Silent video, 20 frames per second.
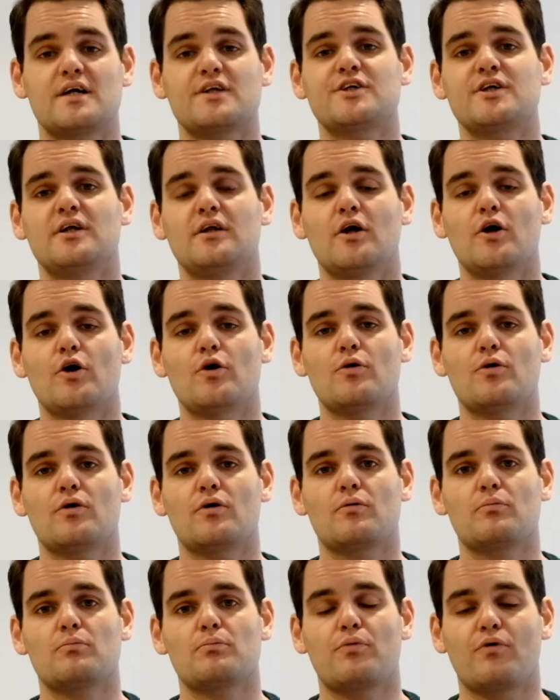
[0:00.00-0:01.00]
a low
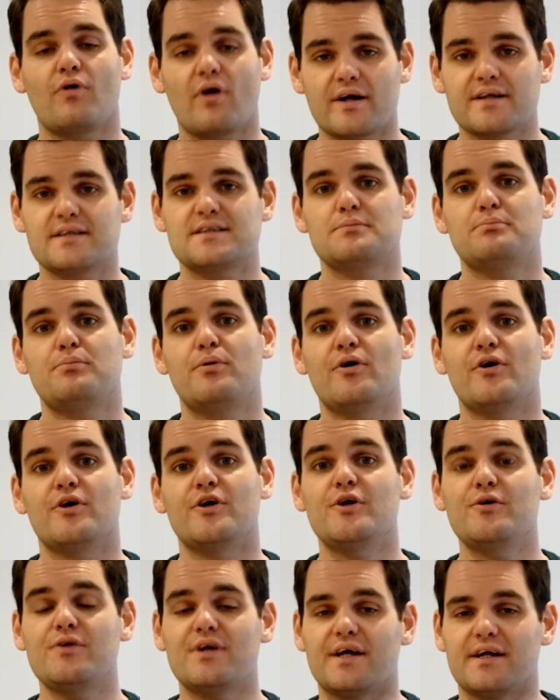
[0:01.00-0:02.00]
price per
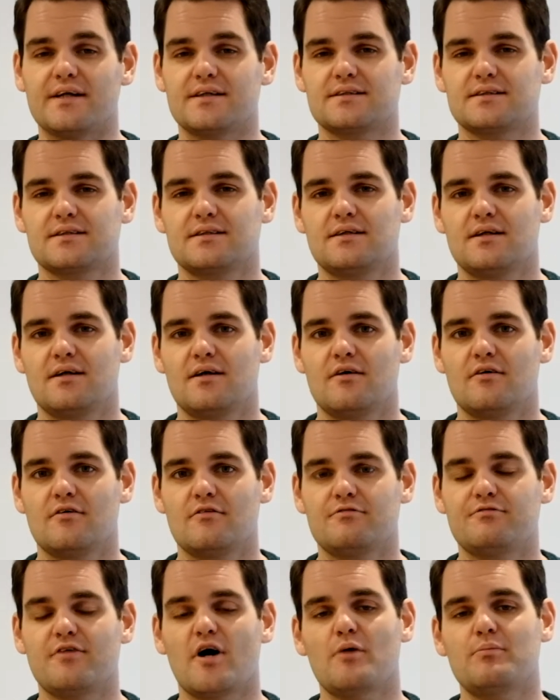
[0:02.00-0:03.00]
unit,
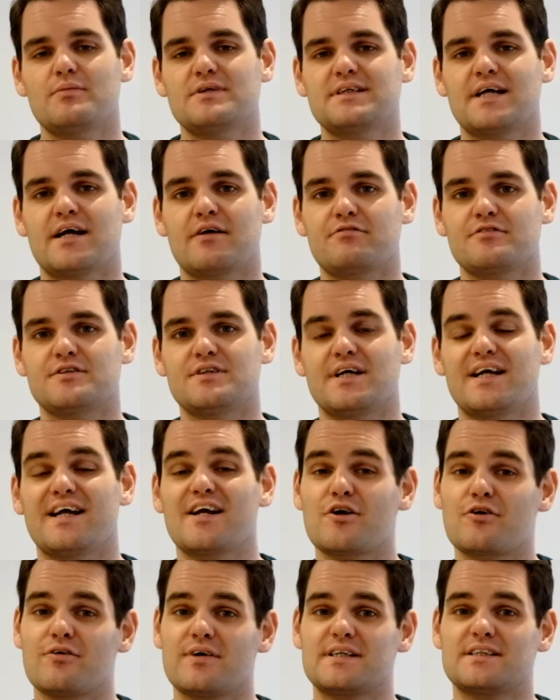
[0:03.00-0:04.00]
farmers have to
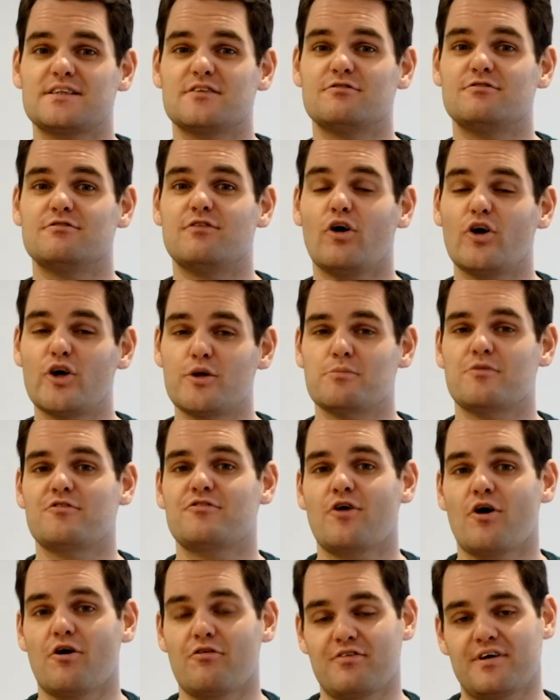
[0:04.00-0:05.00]
increase the volume of
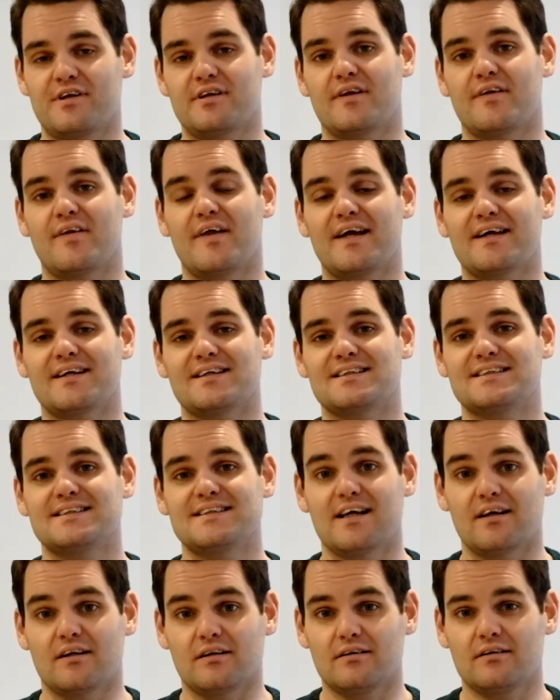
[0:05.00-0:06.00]
coffee that they can
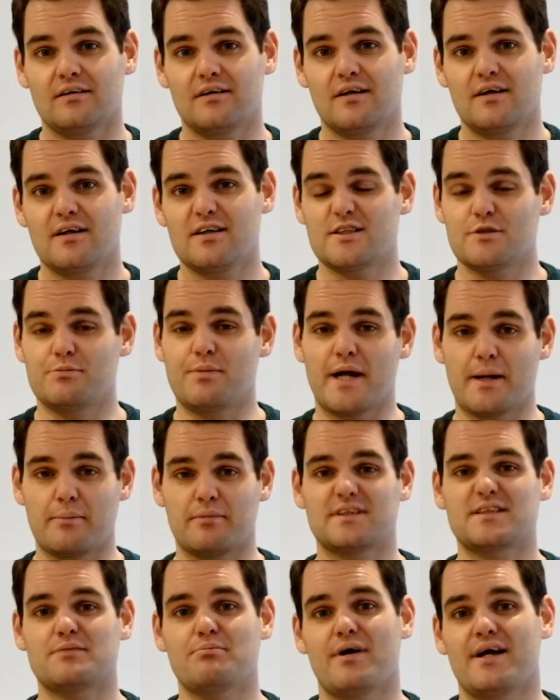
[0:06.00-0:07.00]
sell to be able
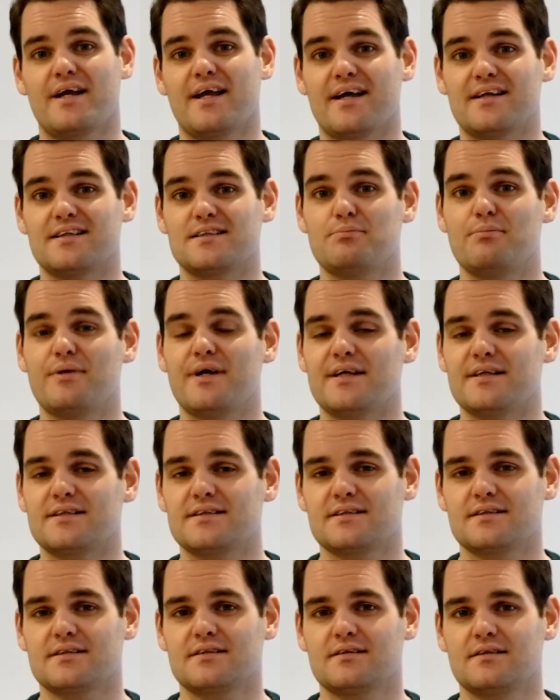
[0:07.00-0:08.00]
to make ends meet.
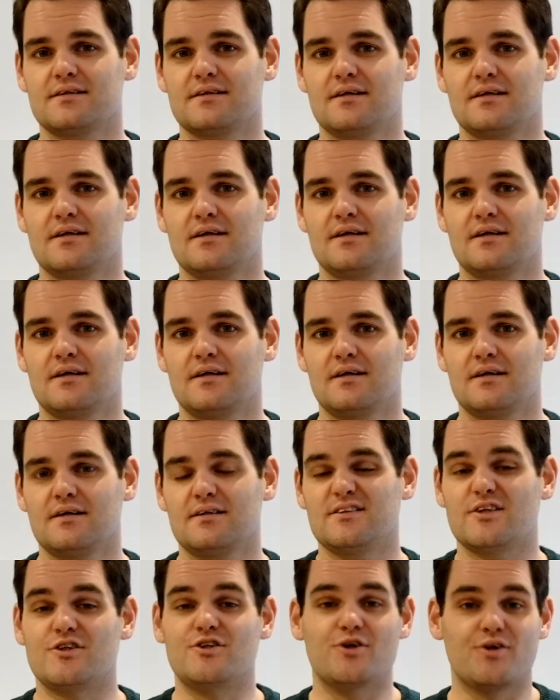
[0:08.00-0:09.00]

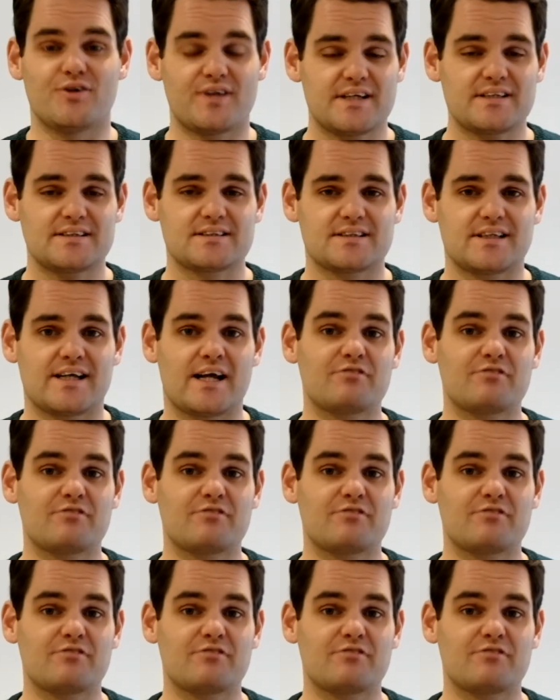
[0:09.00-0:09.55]
To do this, they have